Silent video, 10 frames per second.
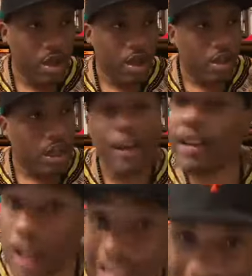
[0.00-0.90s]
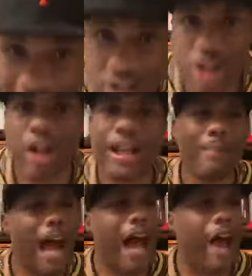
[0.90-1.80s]
the, the Nigerian
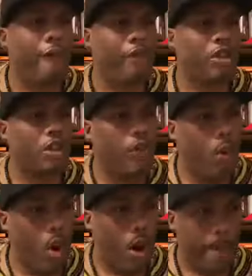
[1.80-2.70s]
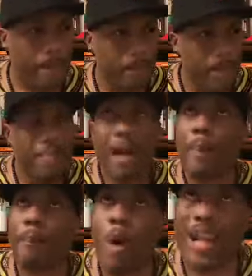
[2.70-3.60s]
Biafran Civil War. My
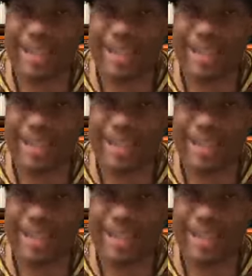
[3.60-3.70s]
point is